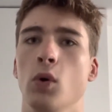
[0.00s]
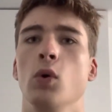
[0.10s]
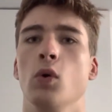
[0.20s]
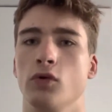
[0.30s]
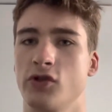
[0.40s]

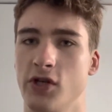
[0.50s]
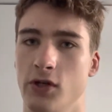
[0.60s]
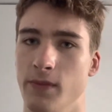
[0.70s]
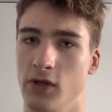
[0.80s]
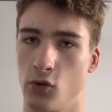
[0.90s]
launch
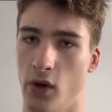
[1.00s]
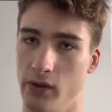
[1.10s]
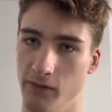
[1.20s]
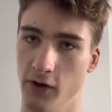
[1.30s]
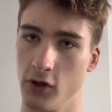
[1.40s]
system
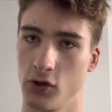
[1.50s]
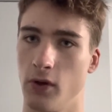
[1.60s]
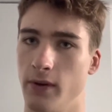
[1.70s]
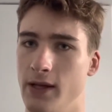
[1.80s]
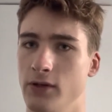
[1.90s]
integrated version
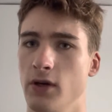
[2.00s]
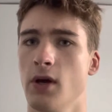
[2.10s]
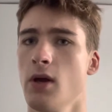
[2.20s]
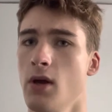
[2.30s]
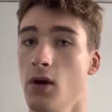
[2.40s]
on land,
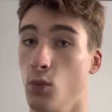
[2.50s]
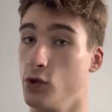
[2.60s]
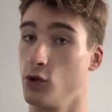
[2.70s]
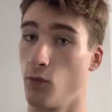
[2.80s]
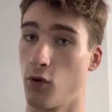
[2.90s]

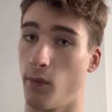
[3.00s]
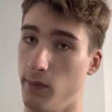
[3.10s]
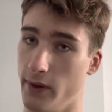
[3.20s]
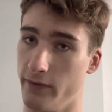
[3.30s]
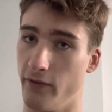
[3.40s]
which you'll
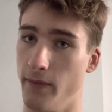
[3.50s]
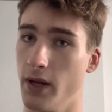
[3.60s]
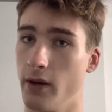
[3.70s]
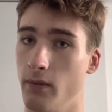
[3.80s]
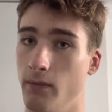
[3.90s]
probably
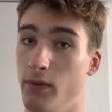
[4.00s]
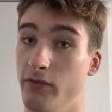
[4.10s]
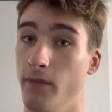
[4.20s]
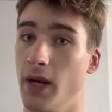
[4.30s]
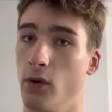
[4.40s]
be
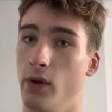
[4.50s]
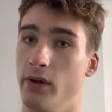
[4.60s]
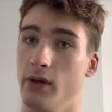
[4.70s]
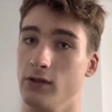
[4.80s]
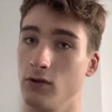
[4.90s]
familiar
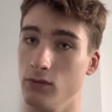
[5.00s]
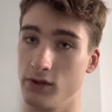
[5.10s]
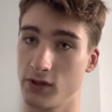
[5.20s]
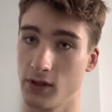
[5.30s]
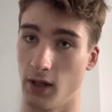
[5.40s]
with, is called
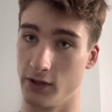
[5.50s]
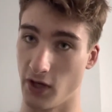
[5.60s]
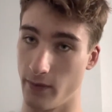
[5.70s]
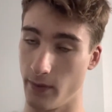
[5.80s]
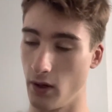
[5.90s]
Sky
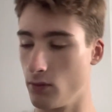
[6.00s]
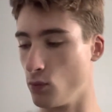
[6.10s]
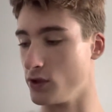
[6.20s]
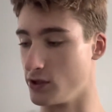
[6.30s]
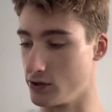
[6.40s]
Sabre,
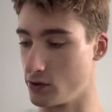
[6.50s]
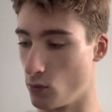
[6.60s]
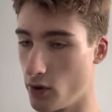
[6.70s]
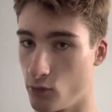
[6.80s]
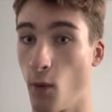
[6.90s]
which is the
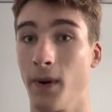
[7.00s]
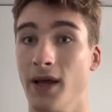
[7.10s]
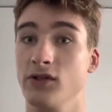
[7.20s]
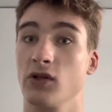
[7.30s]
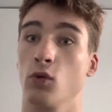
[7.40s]
one
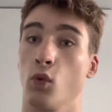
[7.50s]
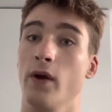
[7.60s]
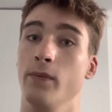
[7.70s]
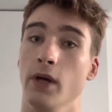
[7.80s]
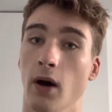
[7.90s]
replacing
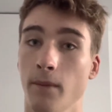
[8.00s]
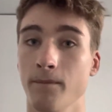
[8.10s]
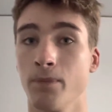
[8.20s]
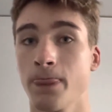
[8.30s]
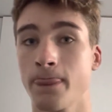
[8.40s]
Rapier.
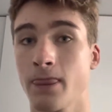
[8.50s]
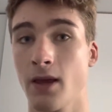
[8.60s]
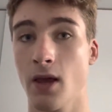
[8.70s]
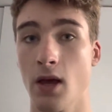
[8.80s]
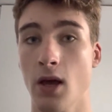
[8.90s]

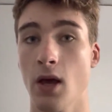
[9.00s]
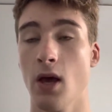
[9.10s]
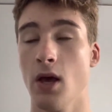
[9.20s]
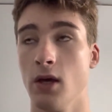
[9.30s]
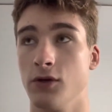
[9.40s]

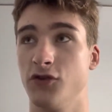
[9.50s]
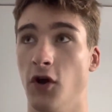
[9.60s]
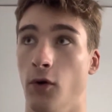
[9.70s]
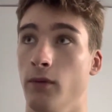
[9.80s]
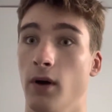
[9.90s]

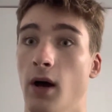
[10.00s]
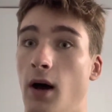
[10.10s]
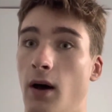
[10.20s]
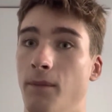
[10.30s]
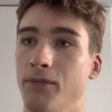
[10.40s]
So,
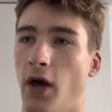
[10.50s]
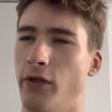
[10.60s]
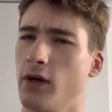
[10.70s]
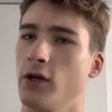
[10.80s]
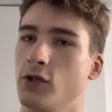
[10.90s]
I
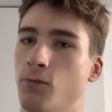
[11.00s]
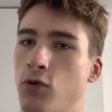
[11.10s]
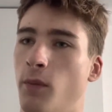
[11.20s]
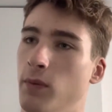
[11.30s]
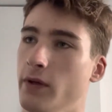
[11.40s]
think I should
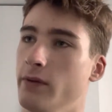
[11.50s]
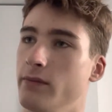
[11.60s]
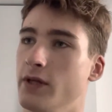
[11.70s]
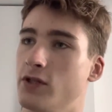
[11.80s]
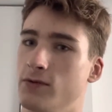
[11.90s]
probably,
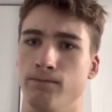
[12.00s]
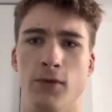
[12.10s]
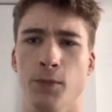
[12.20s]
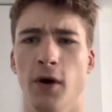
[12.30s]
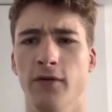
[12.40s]
this is
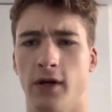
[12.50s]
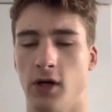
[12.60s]
the perfect